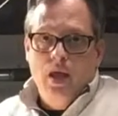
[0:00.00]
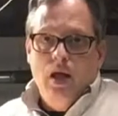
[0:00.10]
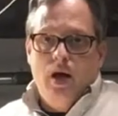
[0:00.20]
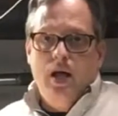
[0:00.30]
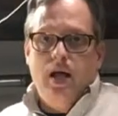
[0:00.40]

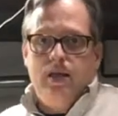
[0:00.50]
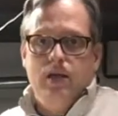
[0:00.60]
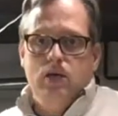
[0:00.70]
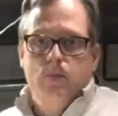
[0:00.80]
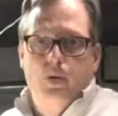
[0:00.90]
All right, and
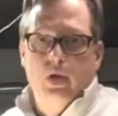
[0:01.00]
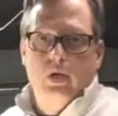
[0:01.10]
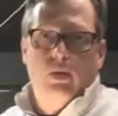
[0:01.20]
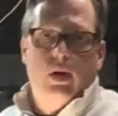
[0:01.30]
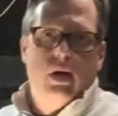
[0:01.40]
then you put
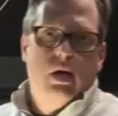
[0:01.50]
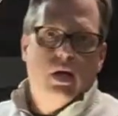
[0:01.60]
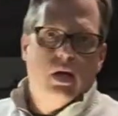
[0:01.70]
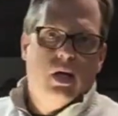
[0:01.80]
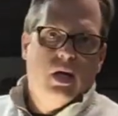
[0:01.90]
your
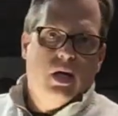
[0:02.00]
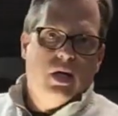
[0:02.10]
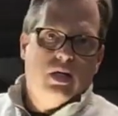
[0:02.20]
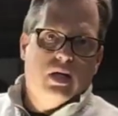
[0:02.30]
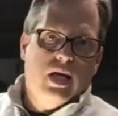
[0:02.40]

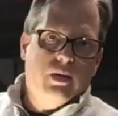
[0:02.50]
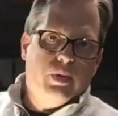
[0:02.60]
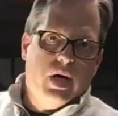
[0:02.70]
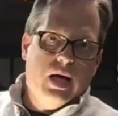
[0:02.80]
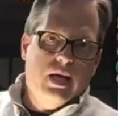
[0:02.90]
light
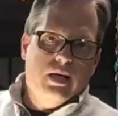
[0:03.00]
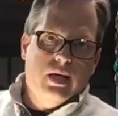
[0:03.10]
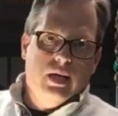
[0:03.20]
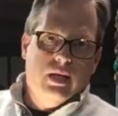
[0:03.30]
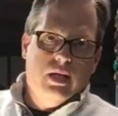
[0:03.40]
behind
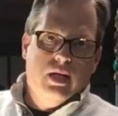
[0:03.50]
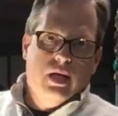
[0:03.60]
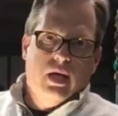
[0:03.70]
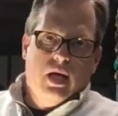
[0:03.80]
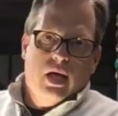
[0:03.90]
it,
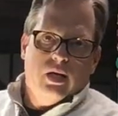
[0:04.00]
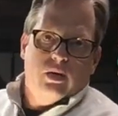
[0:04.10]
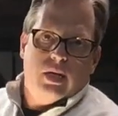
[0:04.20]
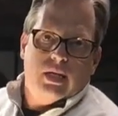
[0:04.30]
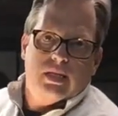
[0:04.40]
and
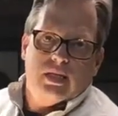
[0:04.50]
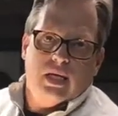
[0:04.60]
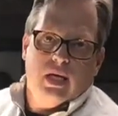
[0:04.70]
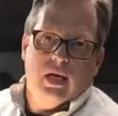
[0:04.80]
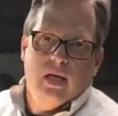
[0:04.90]
you can
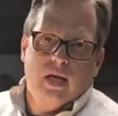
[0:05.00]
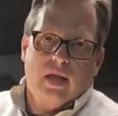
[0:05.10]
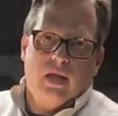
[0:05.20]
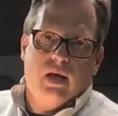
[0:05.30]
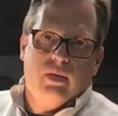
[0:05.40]
see
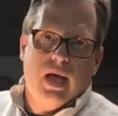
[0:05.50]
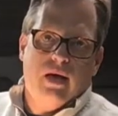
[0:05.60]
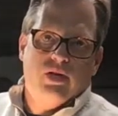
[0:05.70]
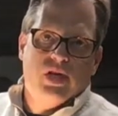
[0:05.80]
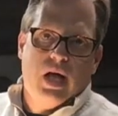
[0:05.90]
that we
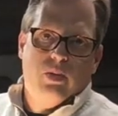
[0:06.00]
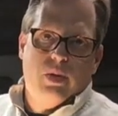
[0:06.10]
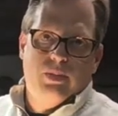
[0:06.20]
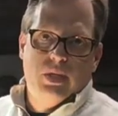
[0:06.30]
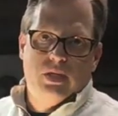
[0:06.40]
have a shadow
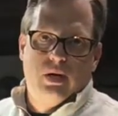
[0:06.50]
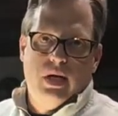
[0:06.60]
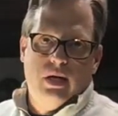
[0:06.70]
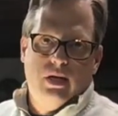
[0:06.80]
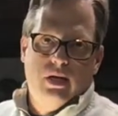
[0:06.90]
puppet
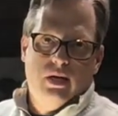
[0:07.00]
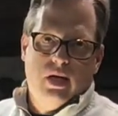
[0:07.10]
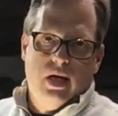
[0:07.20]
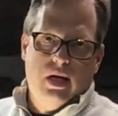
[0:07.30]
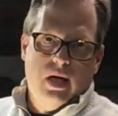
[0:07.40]
screen,
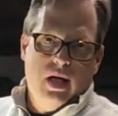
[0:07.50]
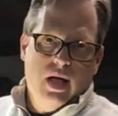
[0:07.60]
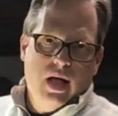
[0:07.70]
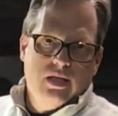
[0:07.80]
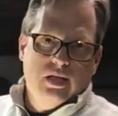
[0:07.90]
okay?
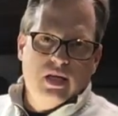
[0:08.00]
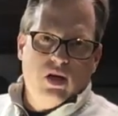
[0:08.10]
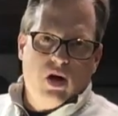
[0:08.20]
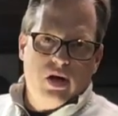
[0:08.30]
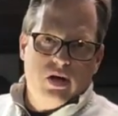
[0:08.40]
It's a little
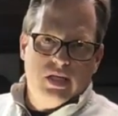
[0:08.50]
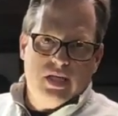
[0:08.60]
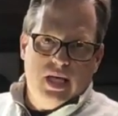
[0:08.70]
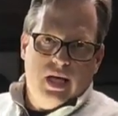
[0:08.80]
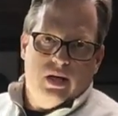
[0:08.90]
harder to
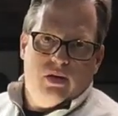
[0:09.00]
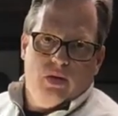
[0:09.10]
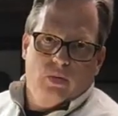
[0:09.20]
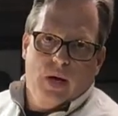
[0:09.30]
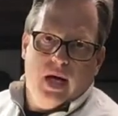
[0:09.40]
see
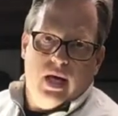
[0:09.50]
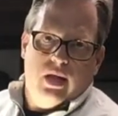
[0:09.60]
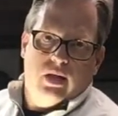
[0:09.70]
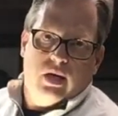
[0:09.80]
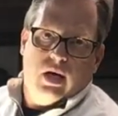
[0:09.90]
the way
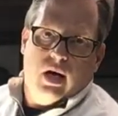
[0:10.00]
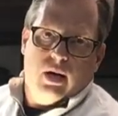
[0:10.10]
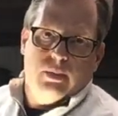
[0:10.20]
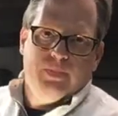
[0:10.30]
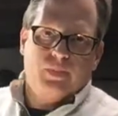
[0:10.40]
the
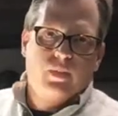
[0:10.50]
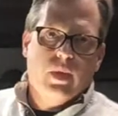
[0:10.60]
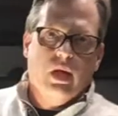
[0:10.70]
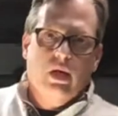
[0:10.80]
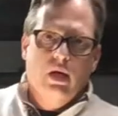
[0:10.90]

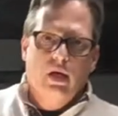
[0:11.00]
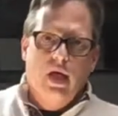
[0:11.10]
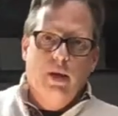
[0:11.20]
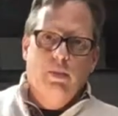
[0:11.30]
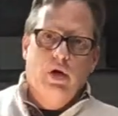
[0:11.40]

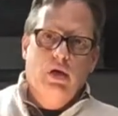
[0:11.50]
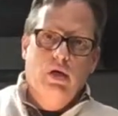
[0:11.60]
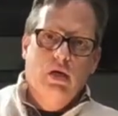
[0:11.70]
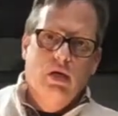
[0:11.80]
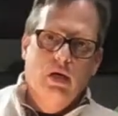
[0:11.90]
camera,
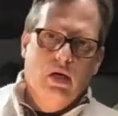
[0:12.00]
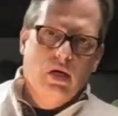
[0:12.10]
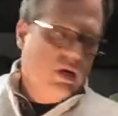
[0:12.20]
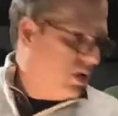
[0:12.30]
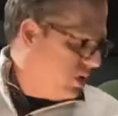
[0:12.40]

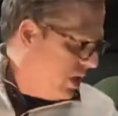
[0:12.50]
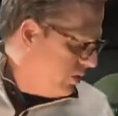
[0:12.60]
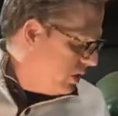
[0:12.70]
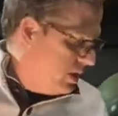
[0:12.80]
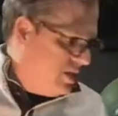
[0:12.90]
you
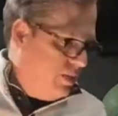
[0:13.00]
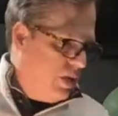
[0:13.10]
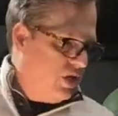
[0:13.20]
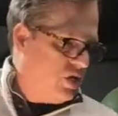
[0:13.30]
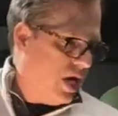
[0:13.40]
can't really see
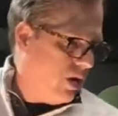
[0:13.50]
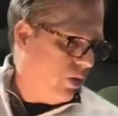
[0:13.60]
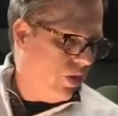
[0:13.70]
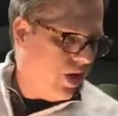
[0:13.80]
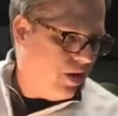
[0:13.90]
my
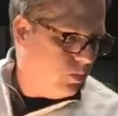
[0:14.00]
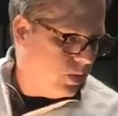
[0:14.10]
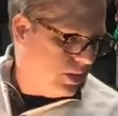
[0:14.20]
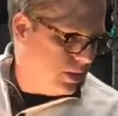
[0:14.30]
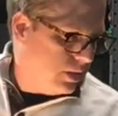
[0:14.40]
shadow that
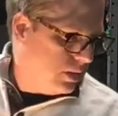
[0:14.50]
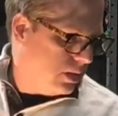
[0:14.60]
well.